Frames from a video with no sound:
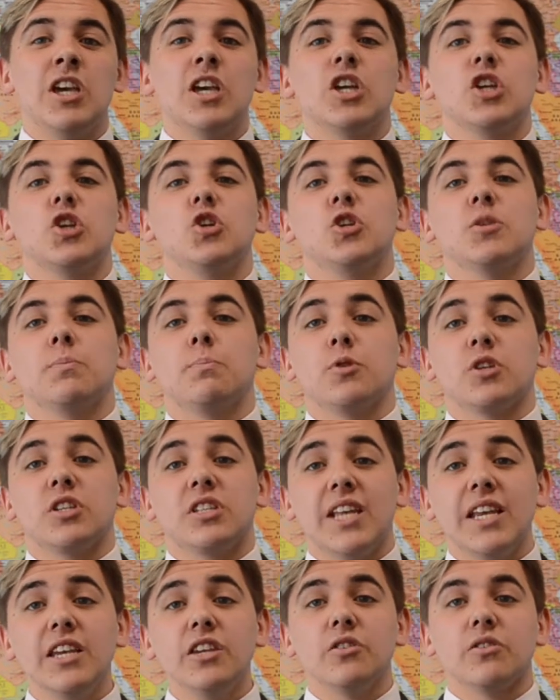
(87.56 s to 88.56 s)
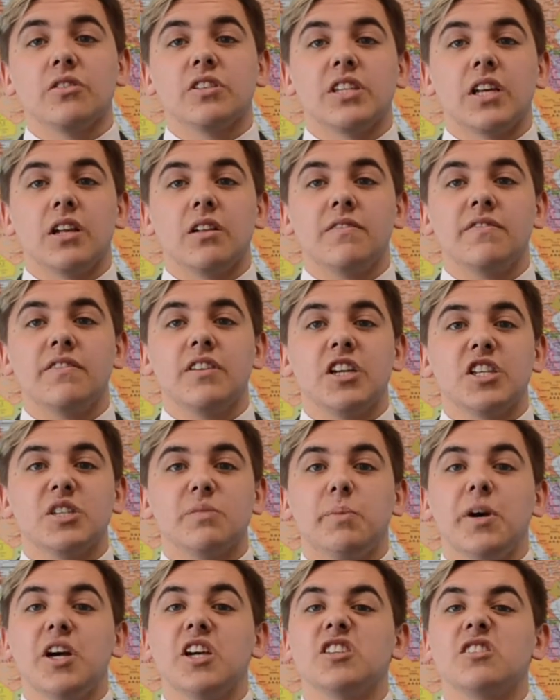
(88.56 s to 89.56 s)
You should present yourself as a
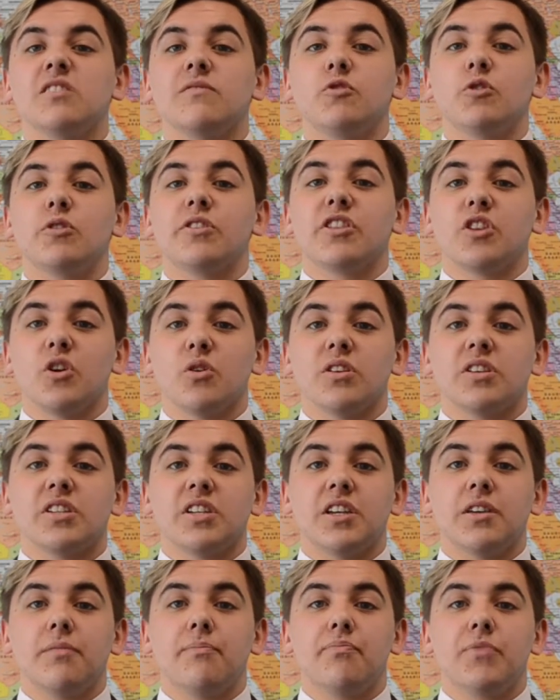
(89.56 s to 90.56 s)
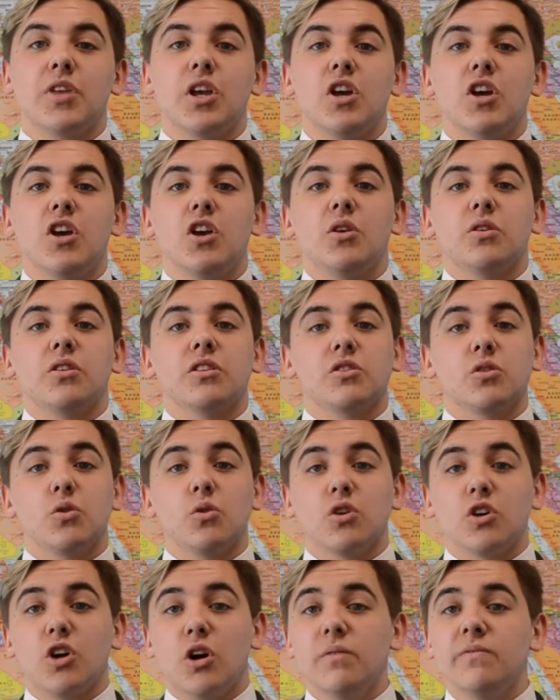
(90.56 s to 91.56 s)
person of authority who can
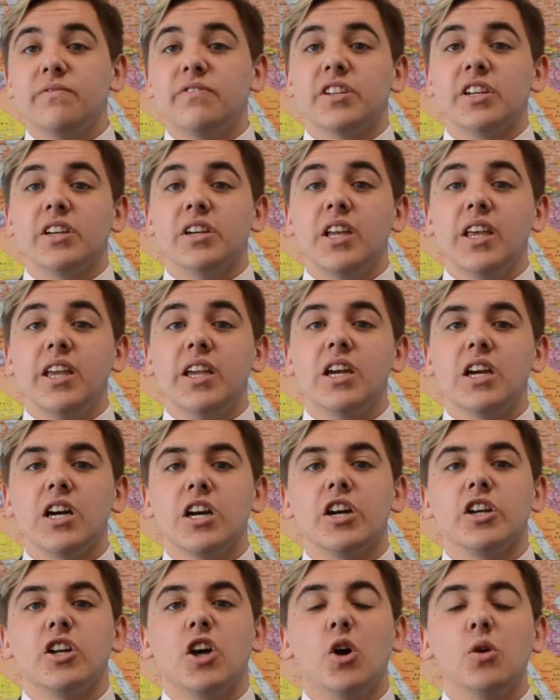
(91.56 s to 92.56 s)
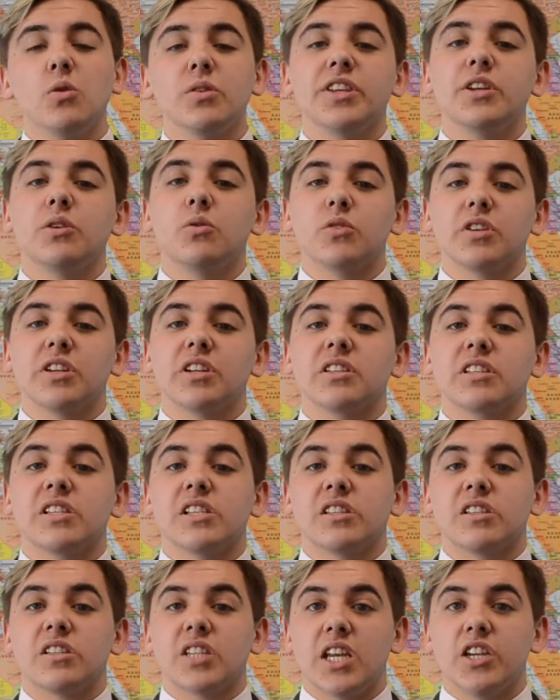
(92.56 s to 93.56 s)
talk confidently and hold the audience's
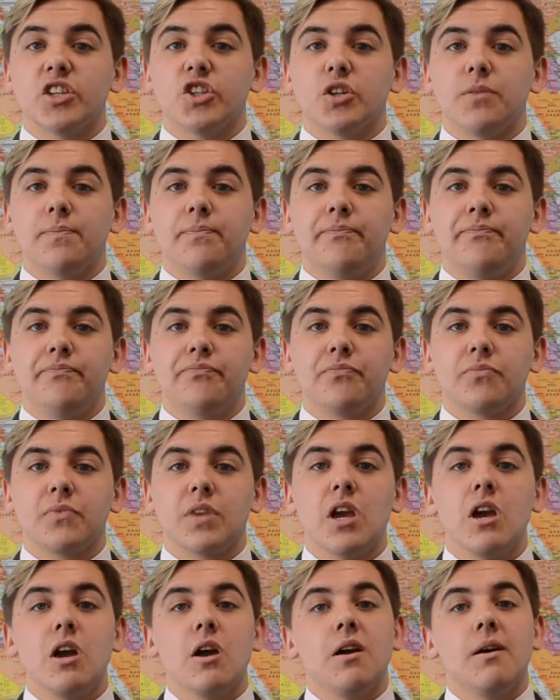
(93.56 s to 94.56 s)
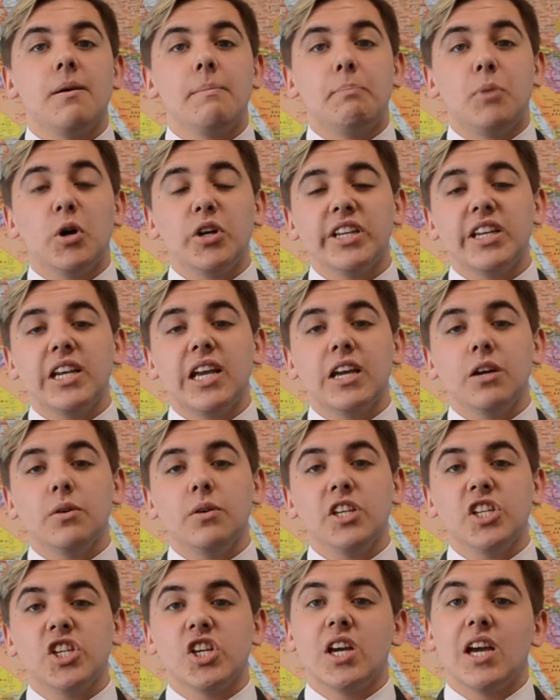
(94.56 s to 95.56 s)
attention. Body
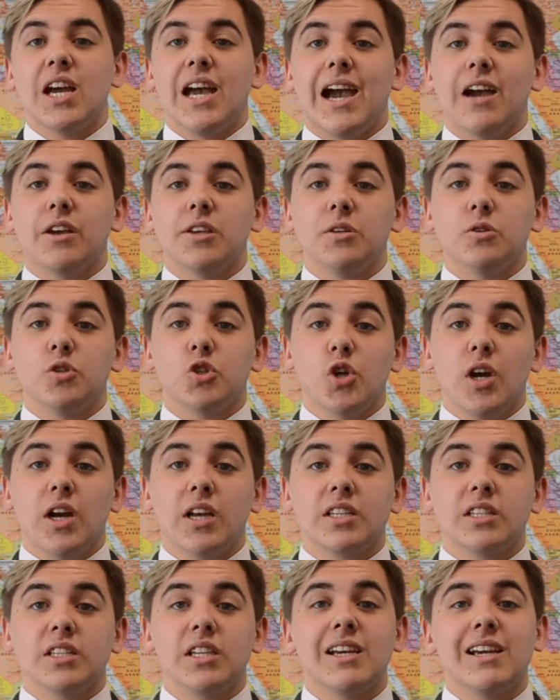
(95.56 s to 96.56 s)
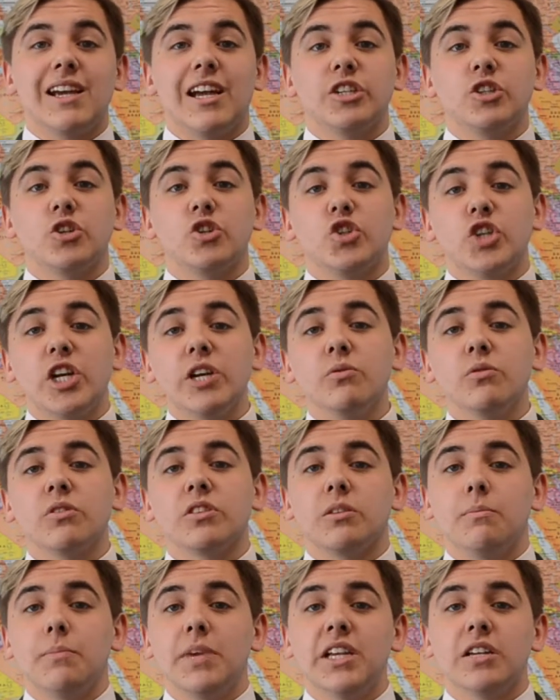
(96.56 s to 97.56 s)
language, how you dress, and your general
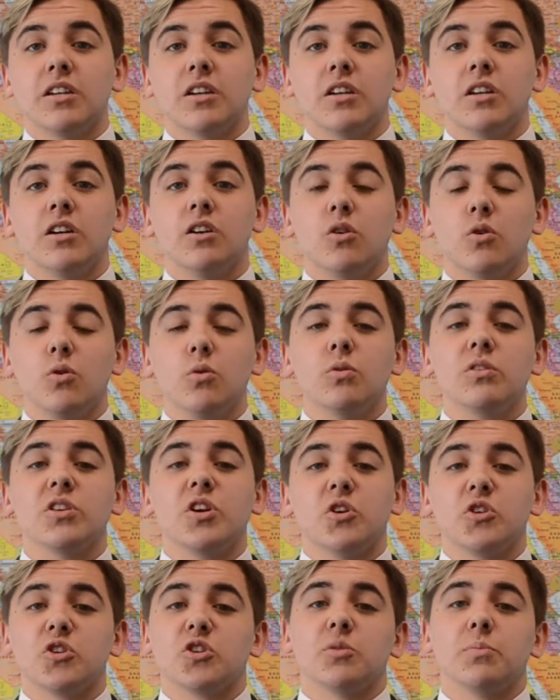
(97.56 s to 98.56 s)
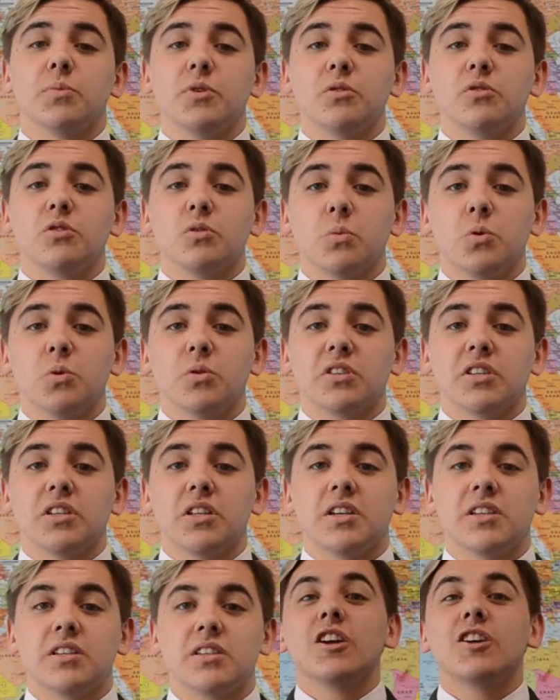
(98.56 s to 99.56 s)
demeanour all contribute towards
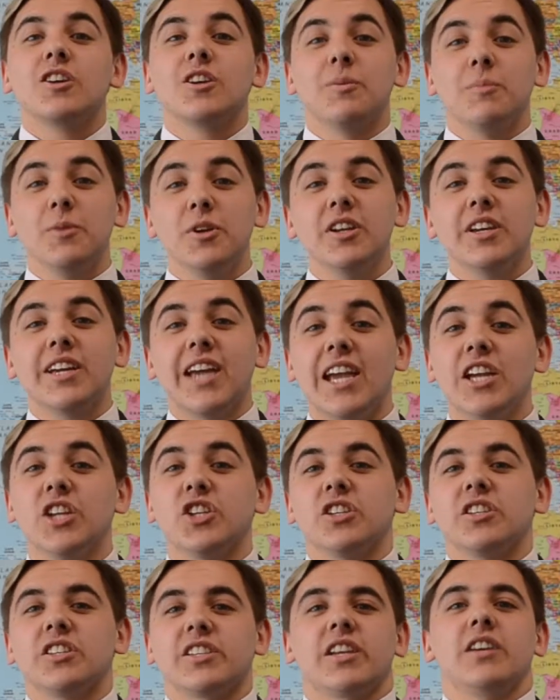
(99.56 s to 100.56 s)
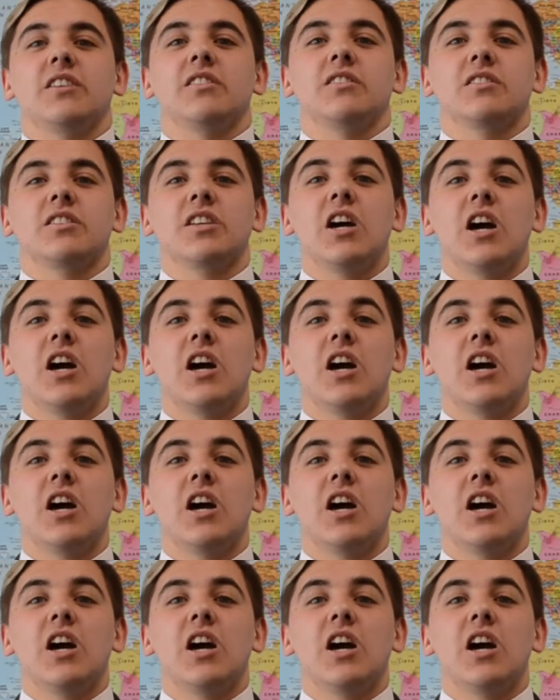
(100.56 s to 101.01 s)
this. Communication skills